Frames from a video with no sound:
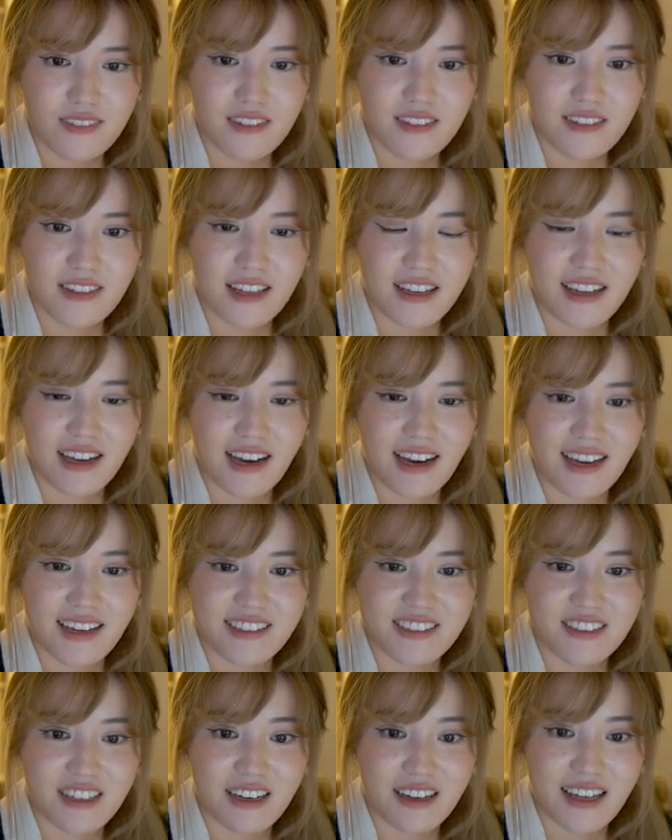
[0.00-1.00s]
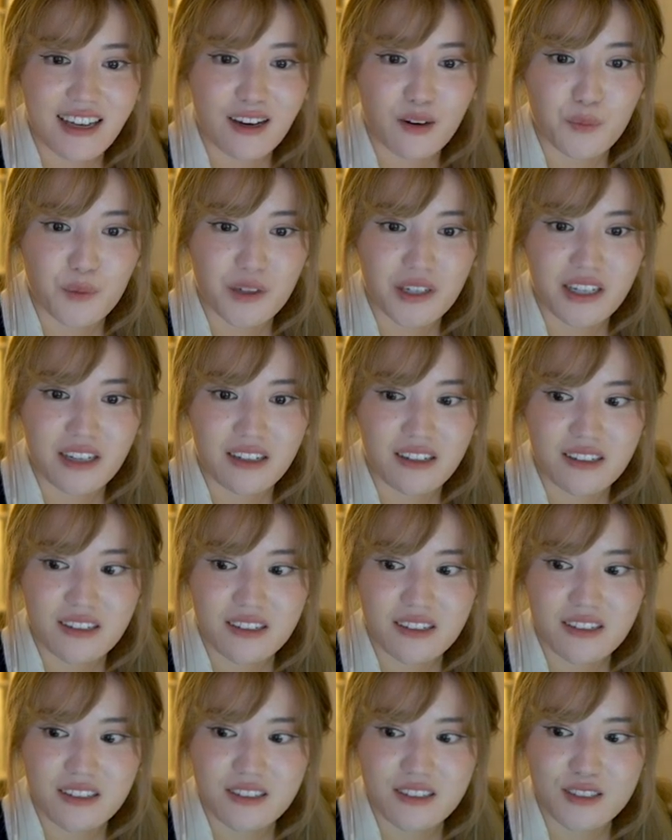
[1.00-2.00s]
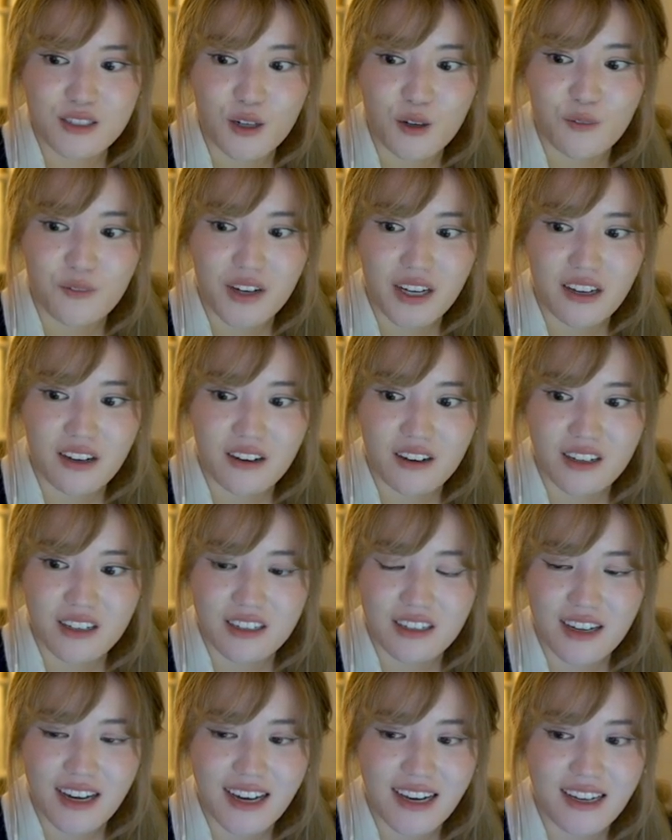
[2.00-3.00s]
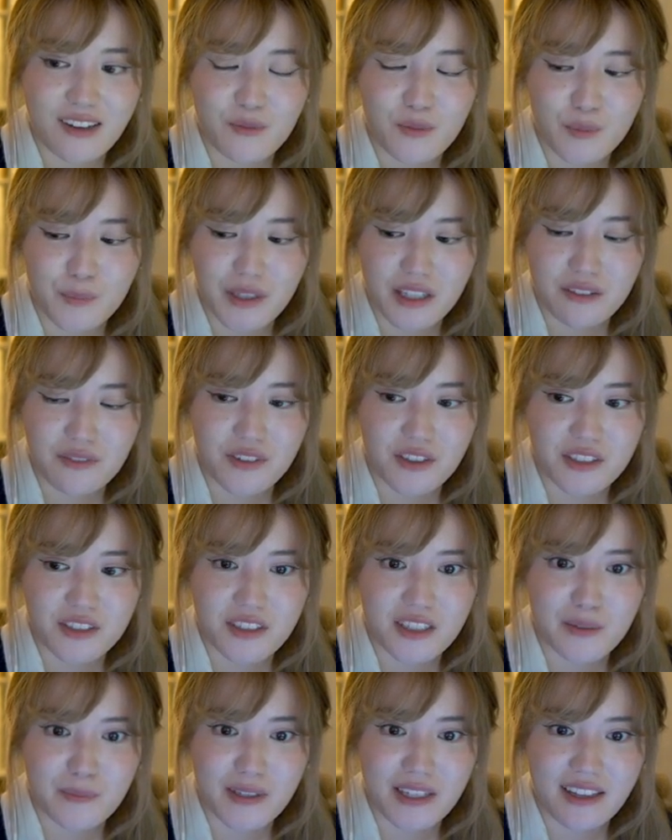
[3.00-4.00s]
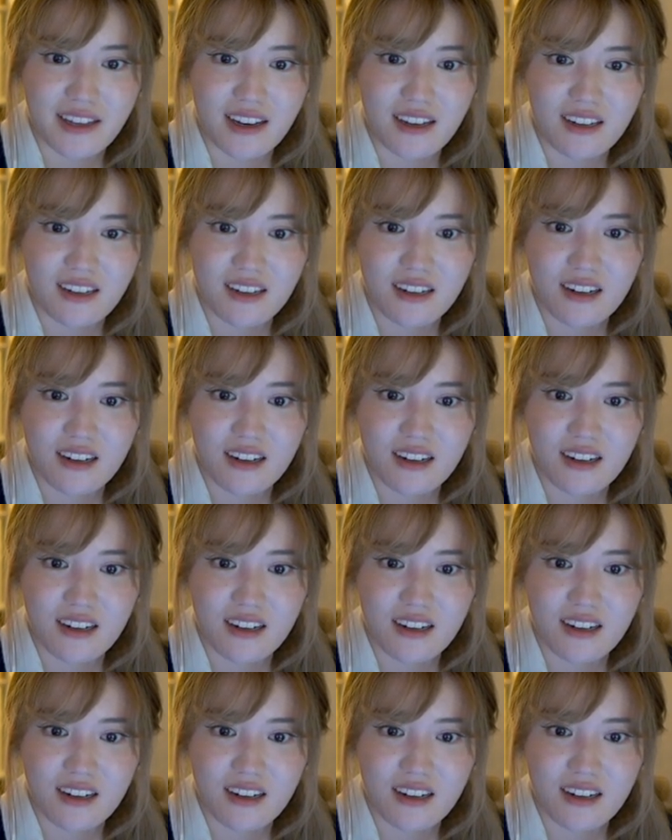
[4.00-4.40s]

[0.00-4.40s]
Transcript: Like, I suck at wording so fucking hard. I will be the first to admit that.